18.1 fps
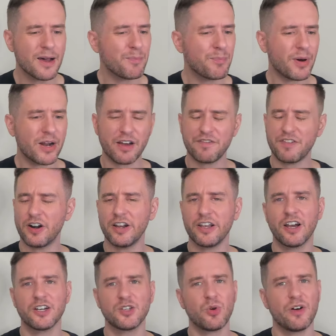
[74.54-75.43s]
but I've already
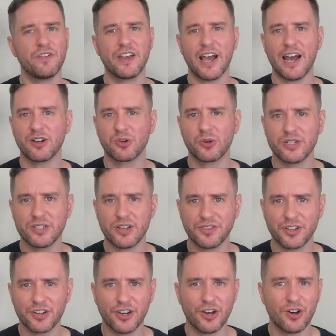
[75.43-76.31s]
got 12 categories
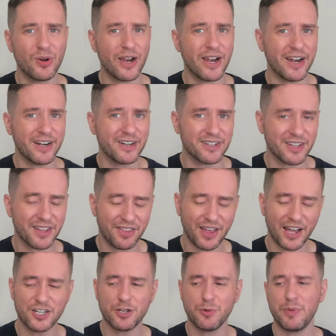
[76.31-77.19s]
on the go and
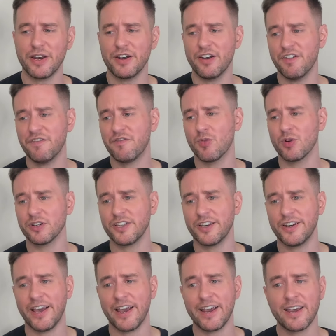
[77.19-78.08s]
that should be enough for
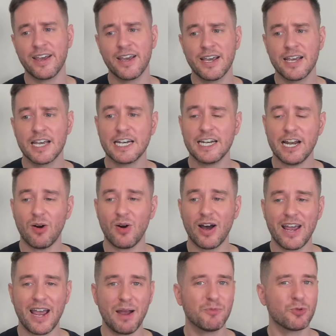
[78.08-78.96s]
today. Now,
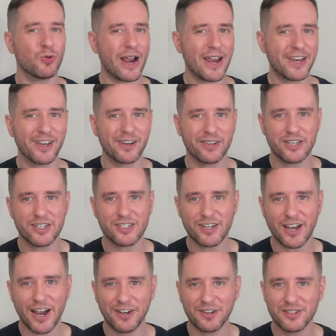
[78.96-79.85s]
I am ranking these
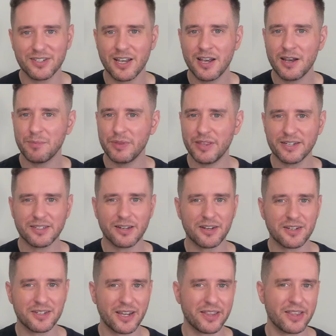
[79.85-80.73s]
styles, but that's
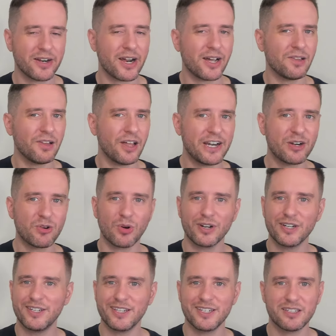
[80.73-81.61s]
not to say that I like
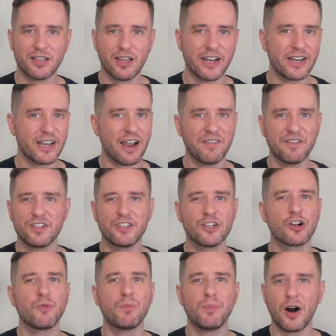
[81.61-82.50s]
or dislike every
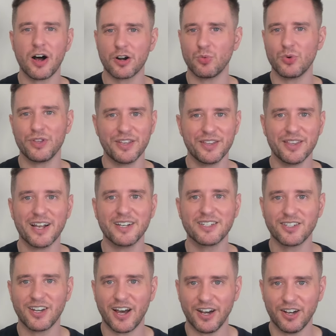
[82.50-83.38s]
single bottle within that
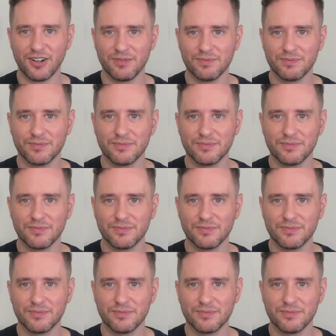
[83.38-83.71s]
style.